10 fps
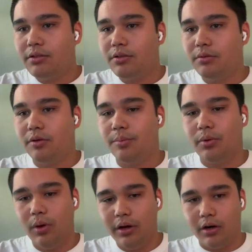to
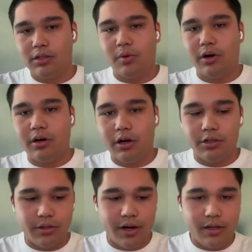deploy our smart
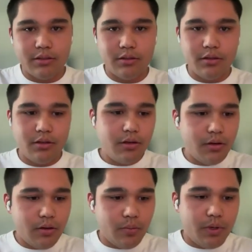contracts,
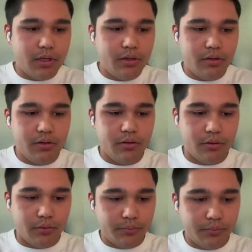we can
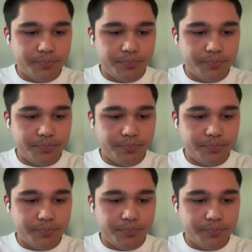do